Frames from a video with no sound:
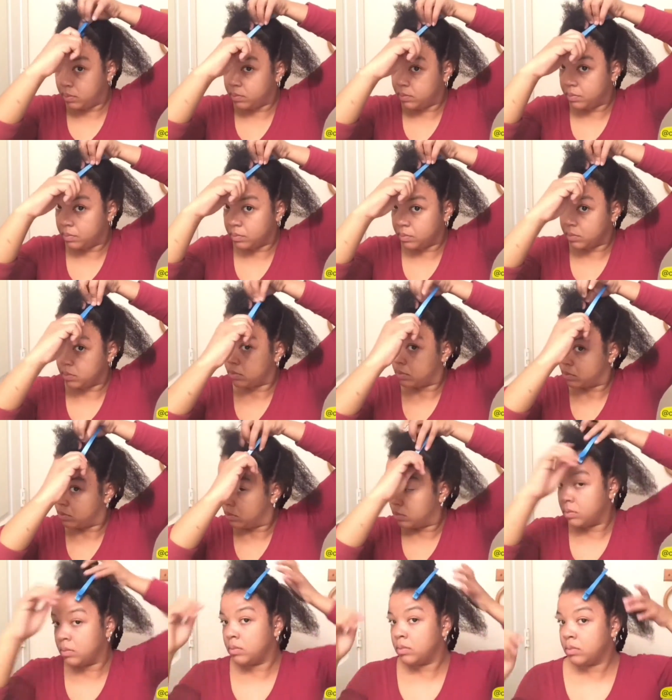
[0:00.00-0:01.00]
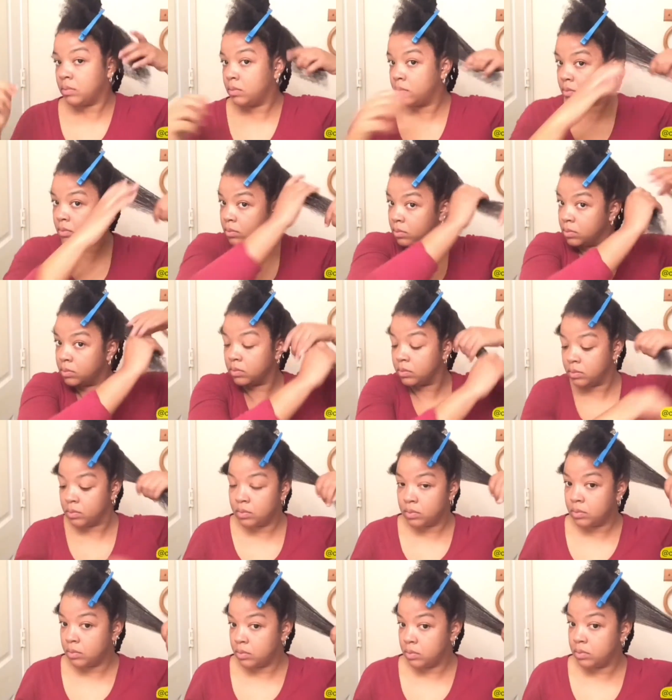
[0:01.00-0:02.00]

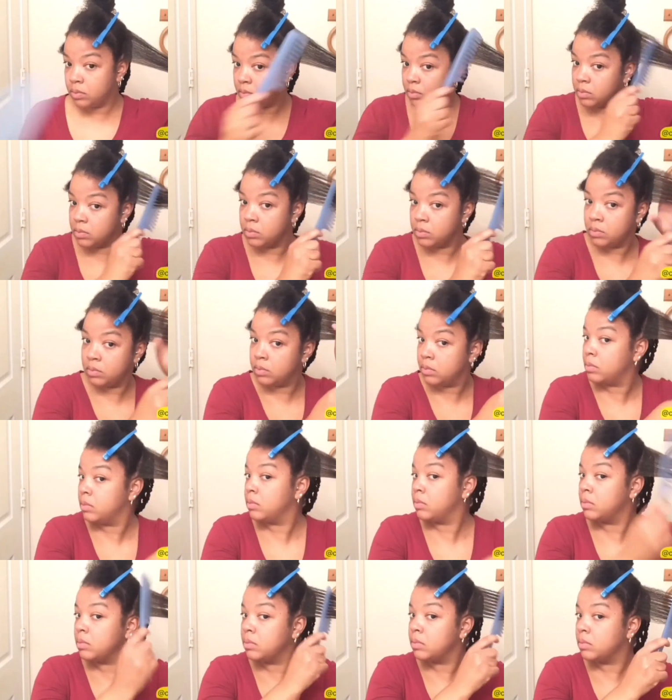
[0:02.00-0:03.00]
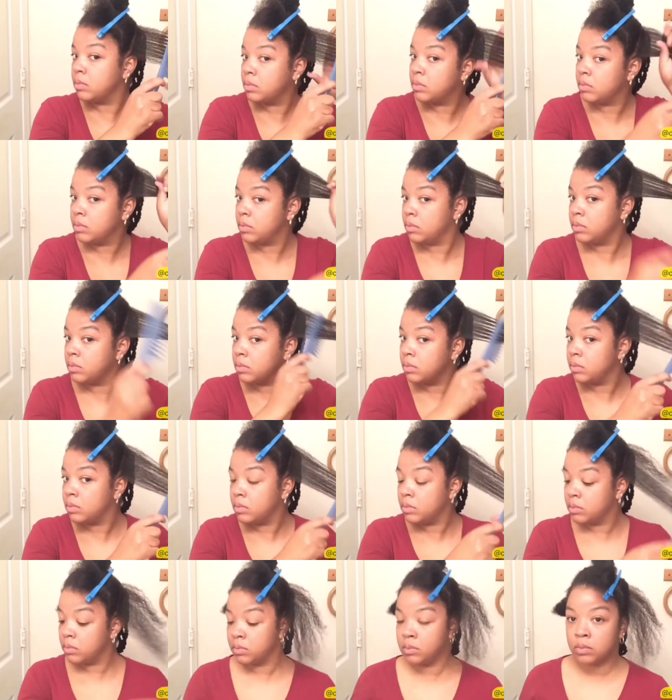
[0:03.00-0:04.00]

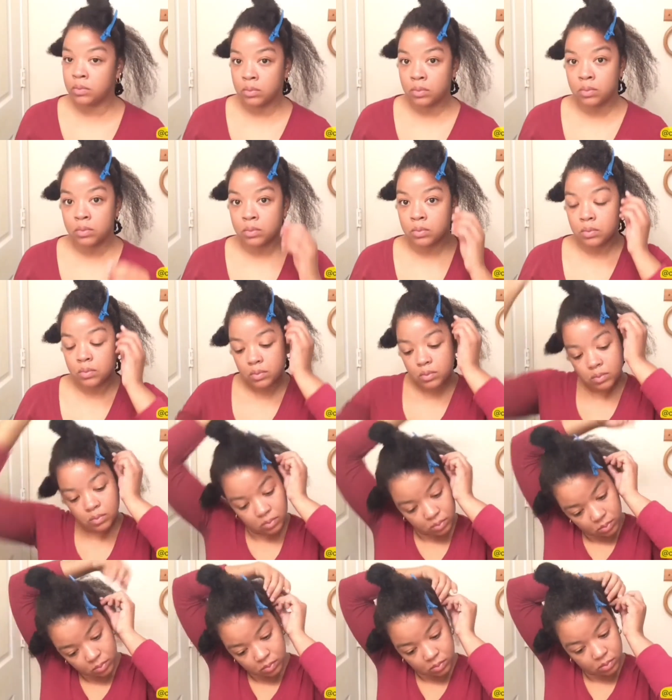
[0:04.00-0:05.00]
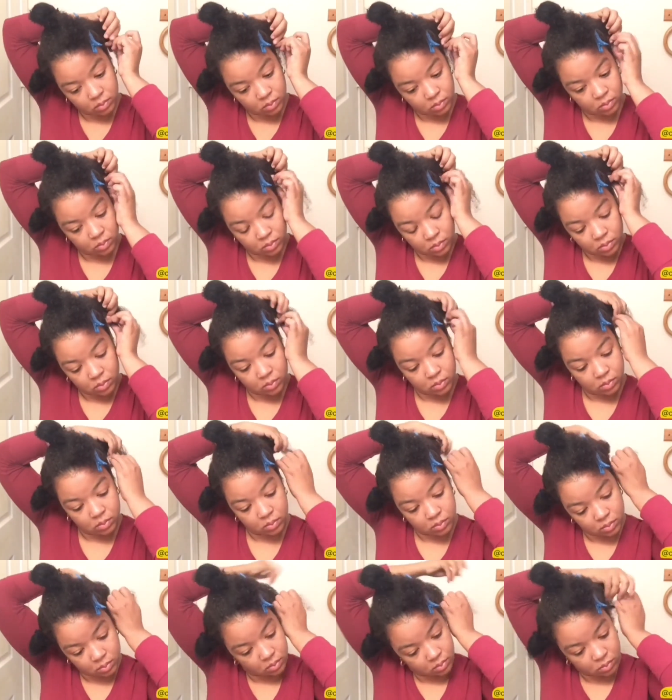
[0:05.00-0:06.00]

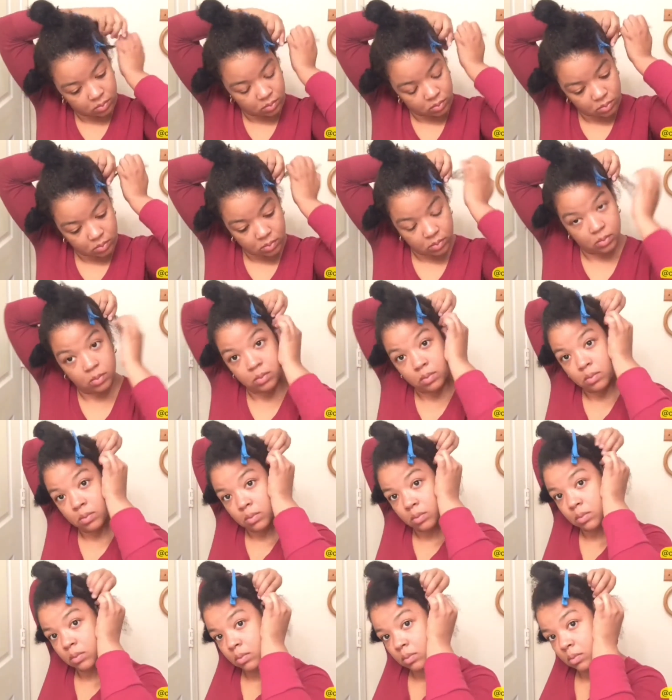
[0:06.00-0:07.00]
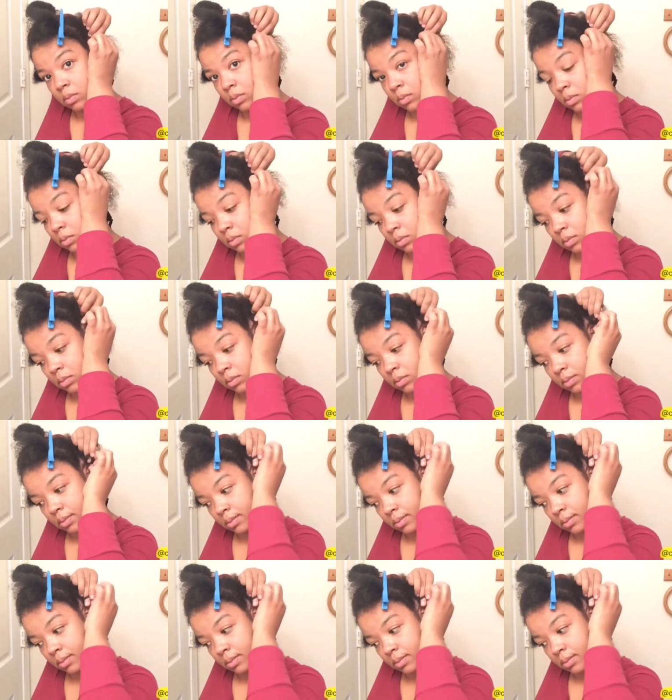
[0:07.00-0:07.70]
Nothing is said.